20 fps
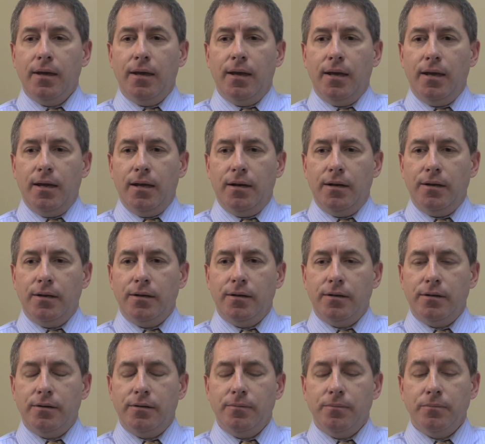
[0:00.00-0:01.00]
and it,
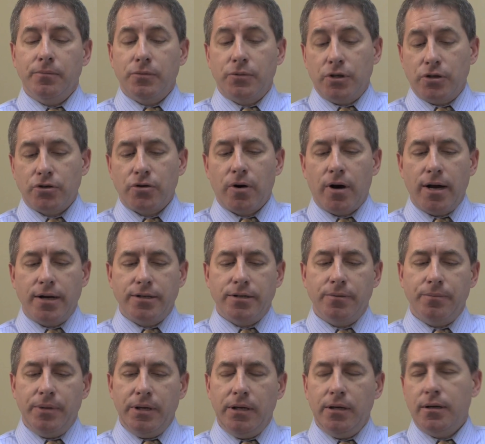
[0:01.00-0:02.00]
uh, to try to
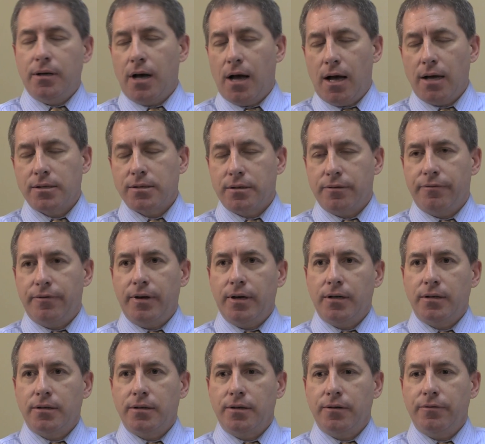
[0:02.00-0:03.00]
be cost
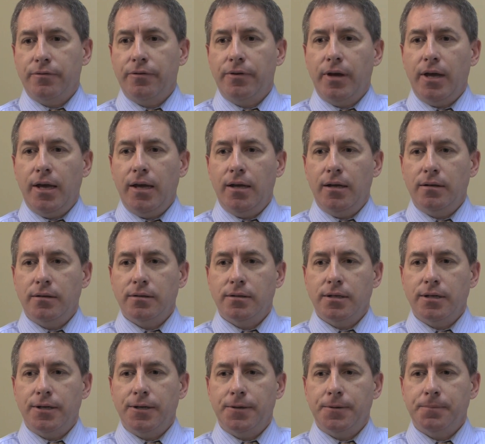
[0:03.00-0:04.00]
effective and
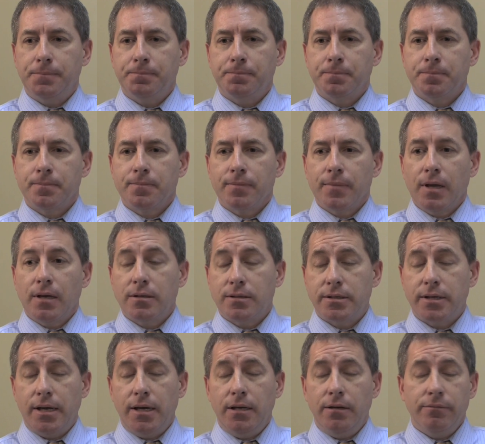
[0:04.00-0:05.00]
um,
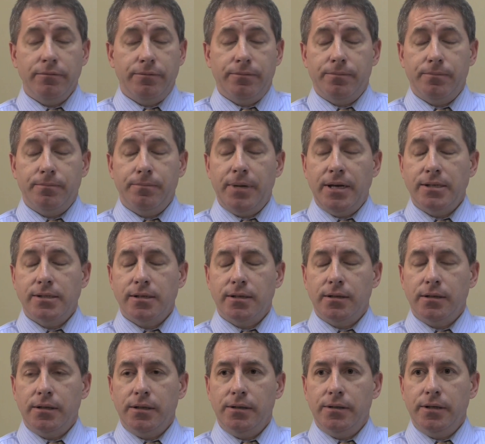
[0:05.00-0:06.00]
save
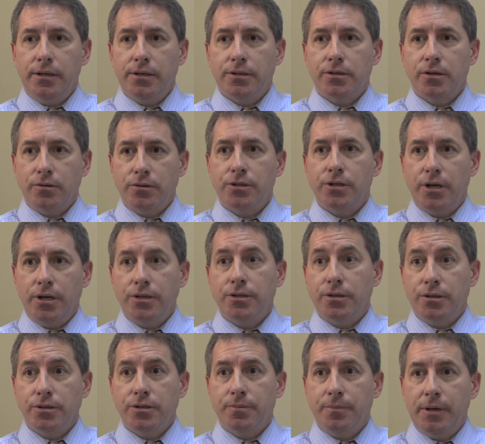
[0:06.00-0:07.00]
basically the
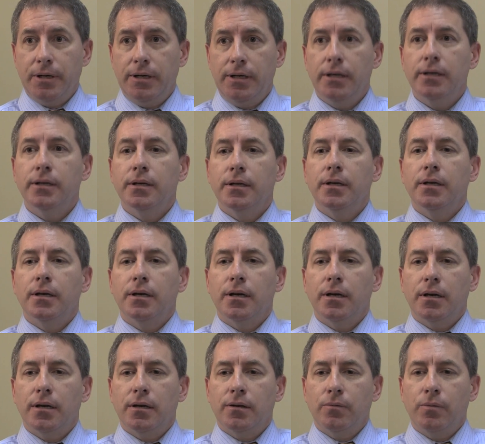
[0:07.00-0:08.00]
association's money
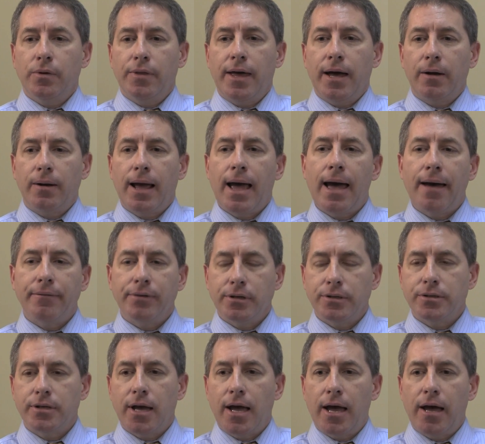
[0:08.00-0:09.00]
uh, without having
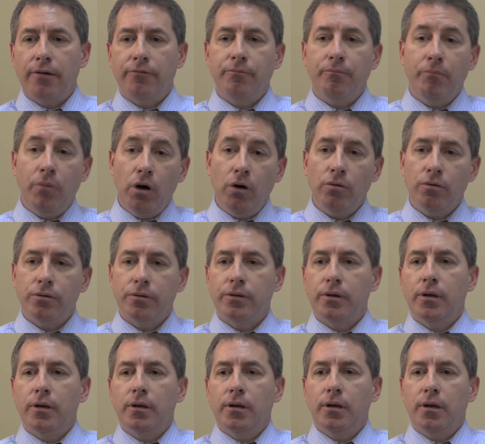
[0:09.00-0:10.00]
to have both
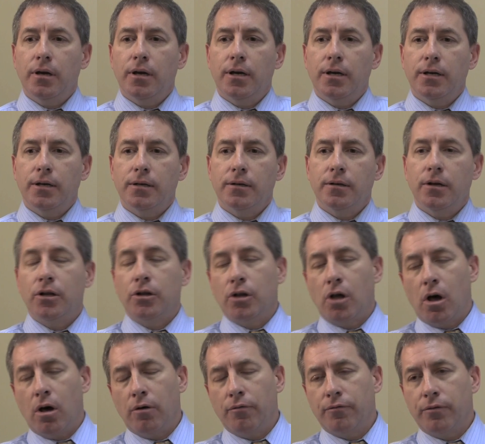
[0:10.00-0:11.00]
uh, a
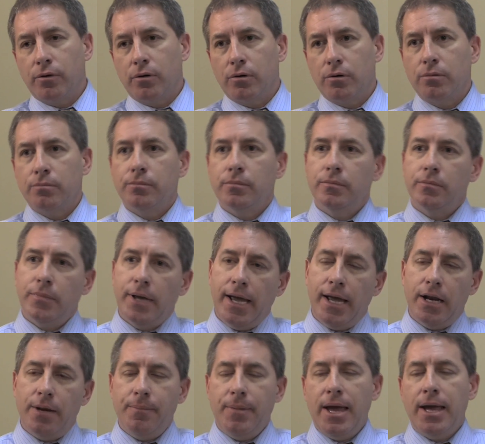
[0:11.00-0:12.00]
law firm
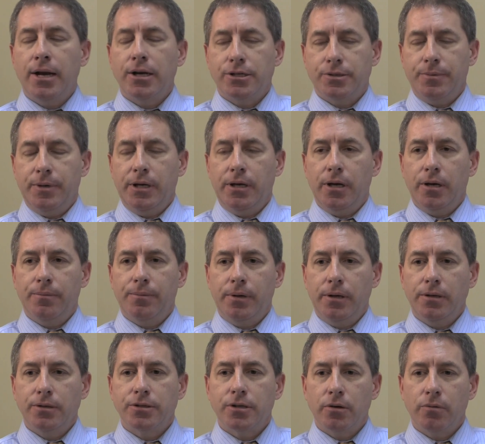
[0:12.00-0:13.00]
and a management
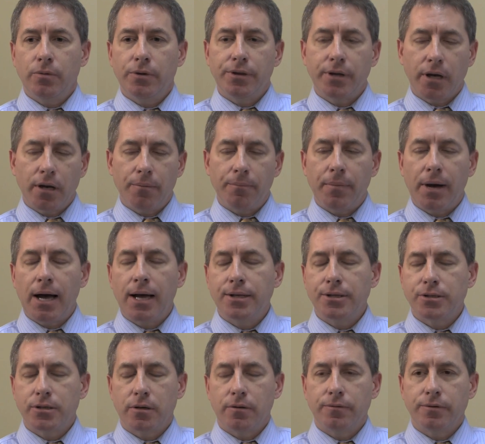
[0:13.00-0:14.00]
company. So with the combined
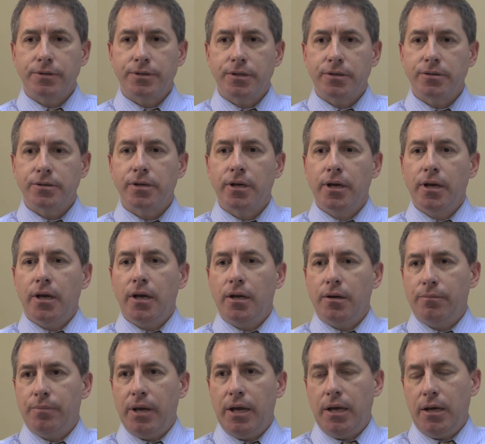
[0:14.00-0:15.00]
services
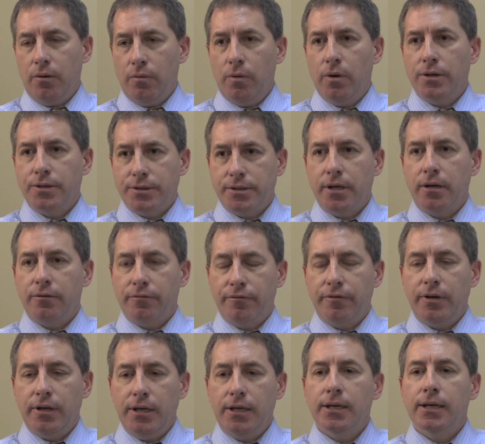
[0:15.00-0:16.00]
and paying one set
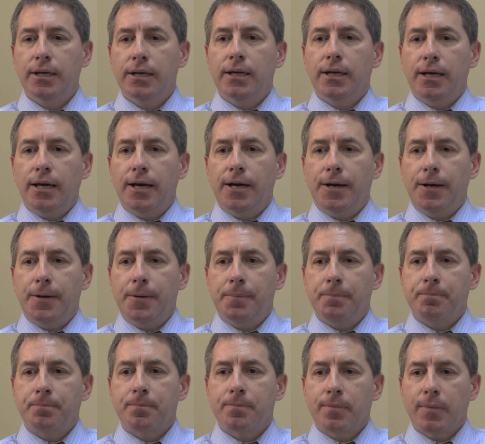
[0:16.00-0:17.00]
fee,
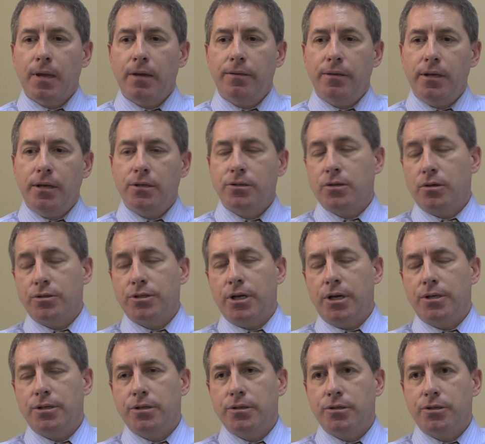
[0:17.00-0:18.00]
um, the
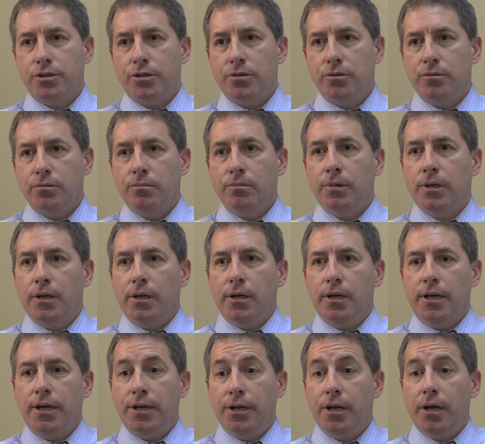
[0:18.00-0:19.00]
associations do
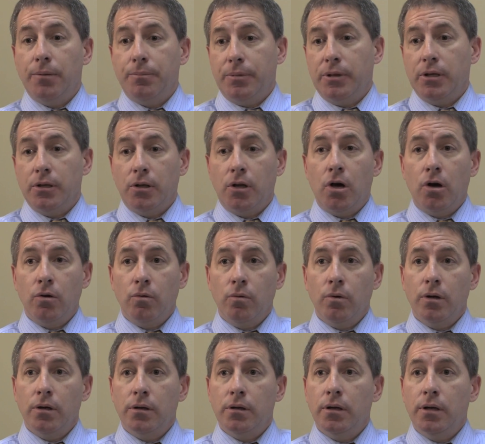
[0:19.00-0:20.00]
end up in the long
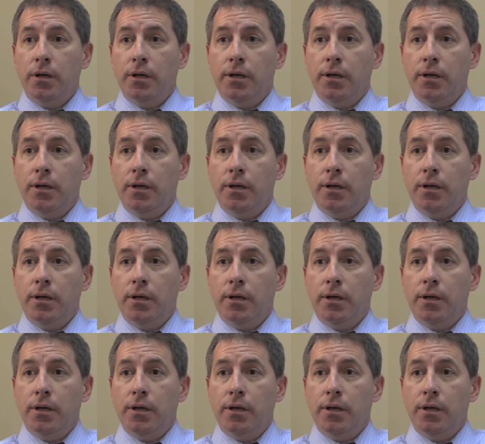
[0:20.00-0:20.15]
run